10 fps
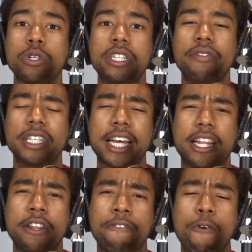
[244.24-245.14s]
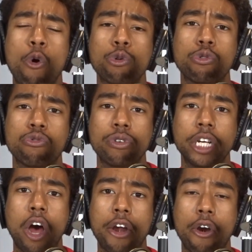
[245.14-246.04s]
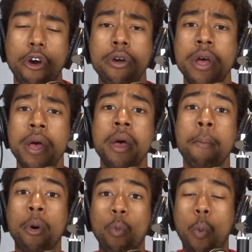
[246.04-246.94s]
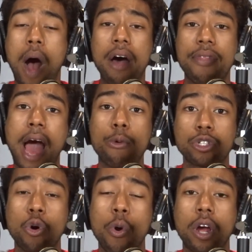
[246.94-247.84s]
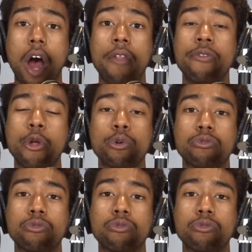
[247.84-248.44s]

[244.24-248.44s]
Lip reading: So it wasn't even the focus was really on her. But while that was going on,